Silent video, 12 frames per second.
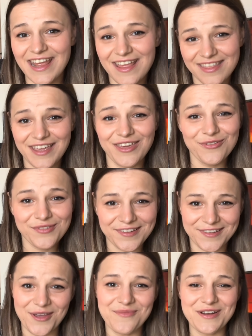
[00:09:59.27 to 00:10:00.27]
Thank you
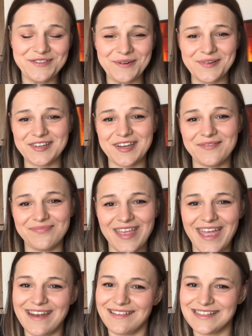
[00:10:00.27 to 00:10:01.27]
so much for watching,
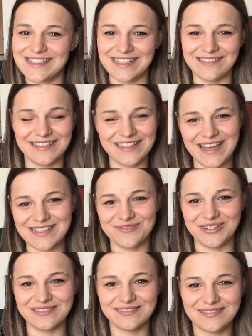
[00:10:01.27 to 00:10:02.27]
and I'll see you in the next
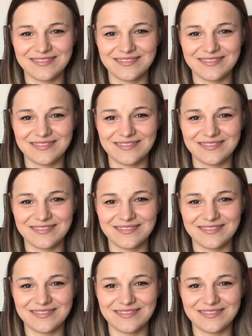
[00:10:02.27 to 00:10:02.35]
one.